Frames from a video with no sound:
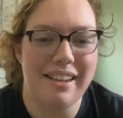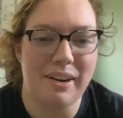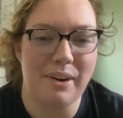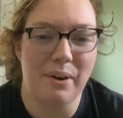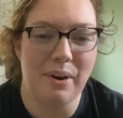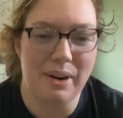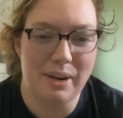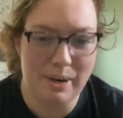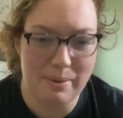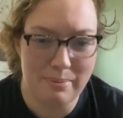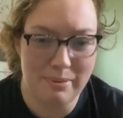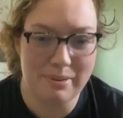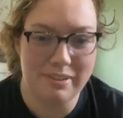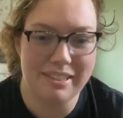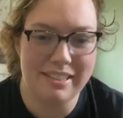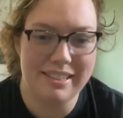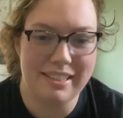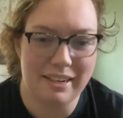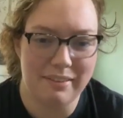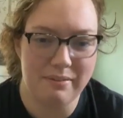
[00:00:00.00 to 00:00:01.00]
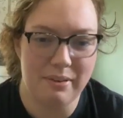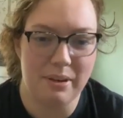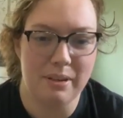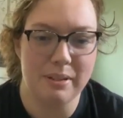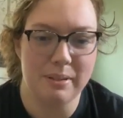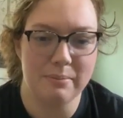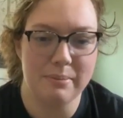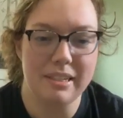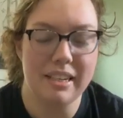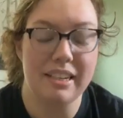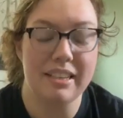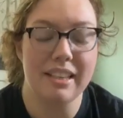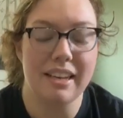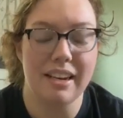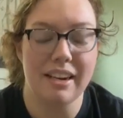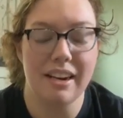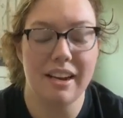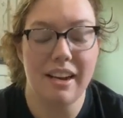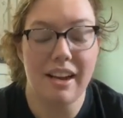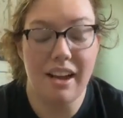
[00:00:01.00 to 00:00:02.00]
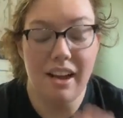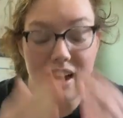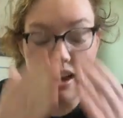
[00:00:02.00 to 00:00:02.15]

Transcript: that you're unable to sign volumes like that.